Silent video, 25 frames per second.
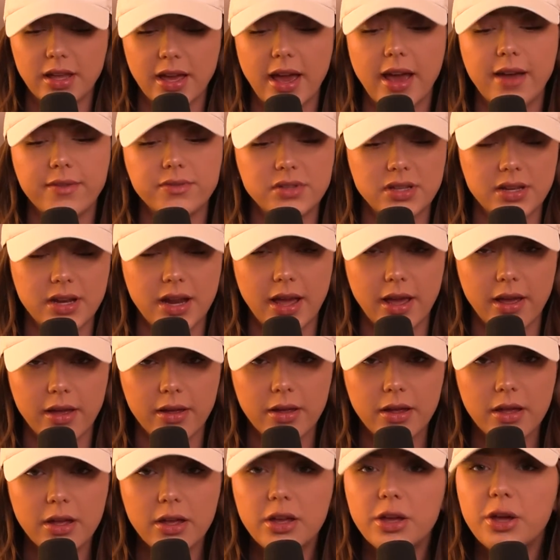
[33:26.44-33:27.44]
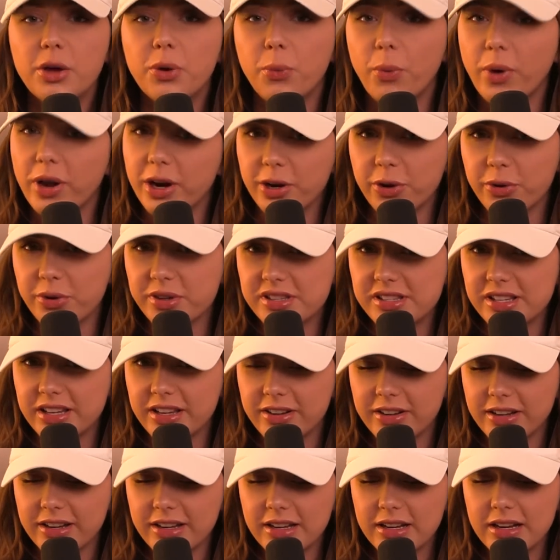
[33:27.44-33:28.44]
they have today. Want to know a
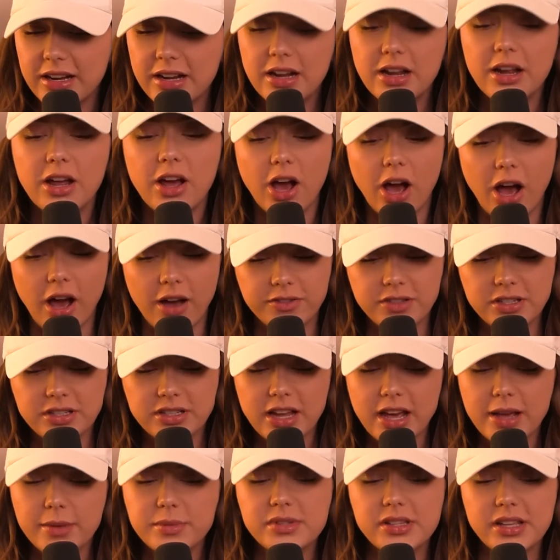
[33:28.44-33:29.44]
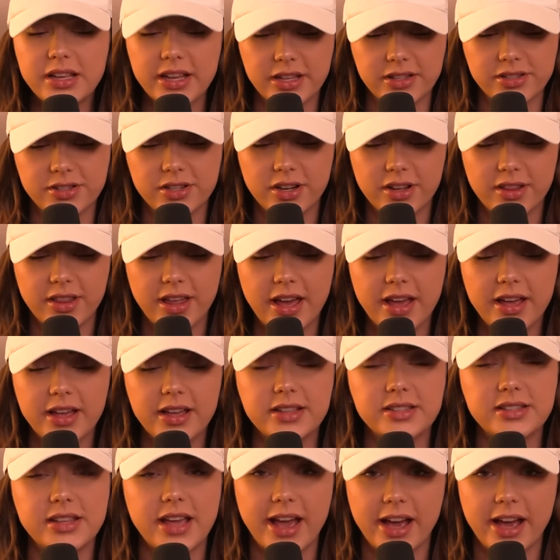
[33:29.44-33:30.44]
secret? Oftentimes the answer to that is